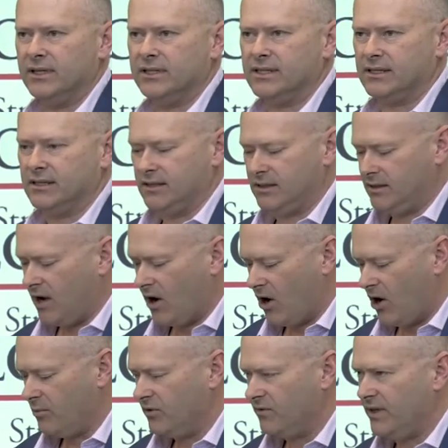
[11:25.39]
It's the,
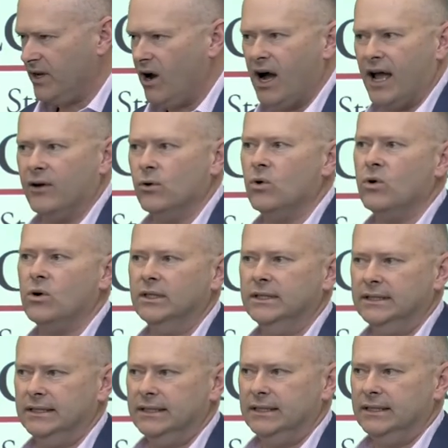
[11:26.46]
home of the iron ore
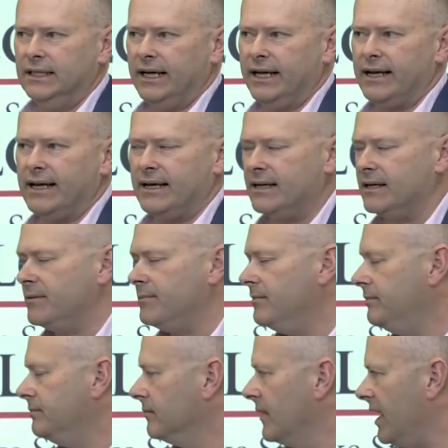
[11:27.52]
um,
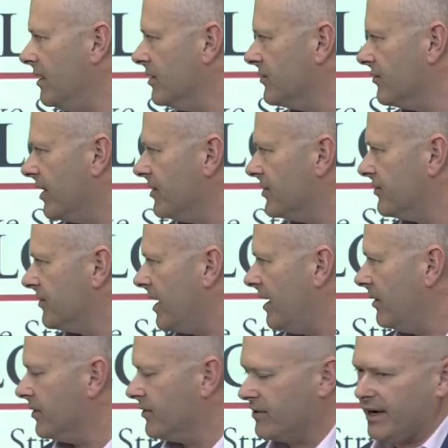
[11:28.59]
industry in
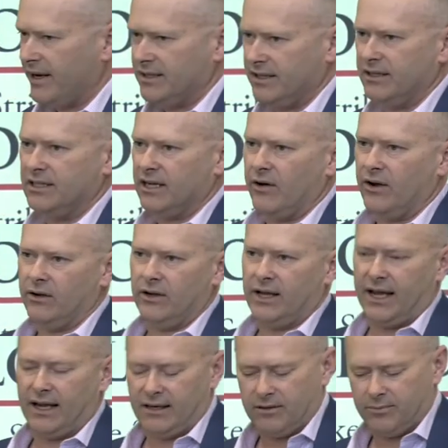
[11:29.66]
Australia with Rio Tinto
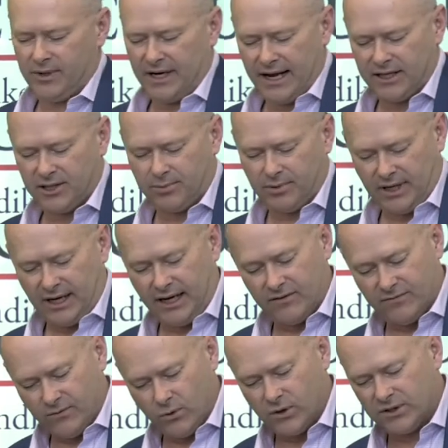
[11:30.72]
and BHP
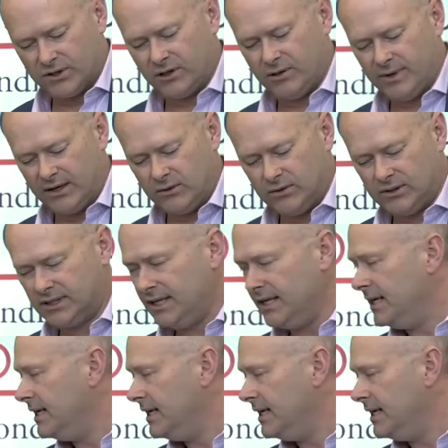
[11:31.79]
and Fortescue Metals.